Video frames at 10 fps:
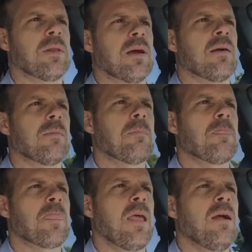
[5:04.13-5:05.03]
there
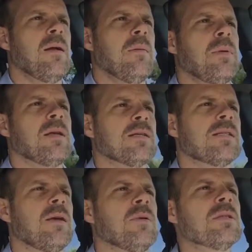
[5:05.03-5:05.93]
because
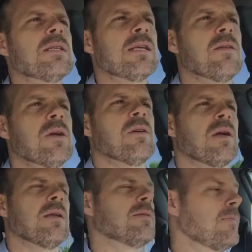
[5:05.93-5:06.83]
they will deteriorate.